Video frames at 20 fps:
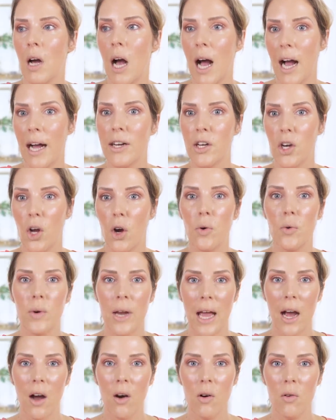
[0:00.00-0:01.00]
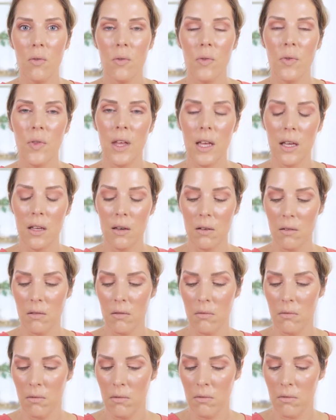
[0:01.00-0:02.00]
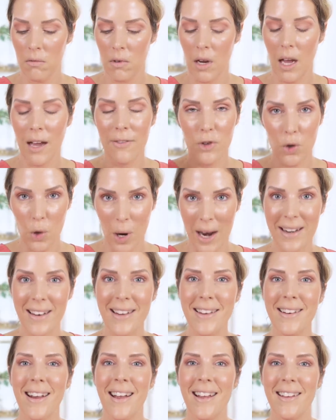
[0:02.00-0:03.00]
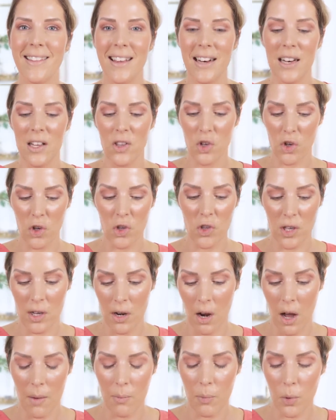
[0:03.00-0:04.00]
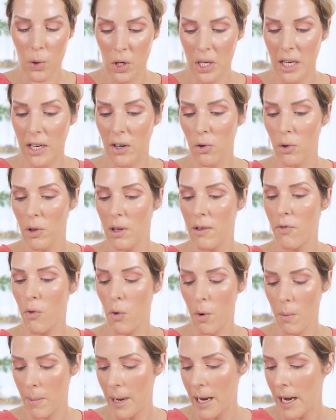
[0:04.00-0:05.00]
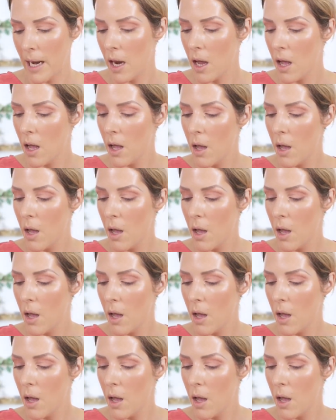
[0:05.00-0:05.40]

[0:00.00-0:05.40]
I know now that I've tried it and that it's just not particularly for me.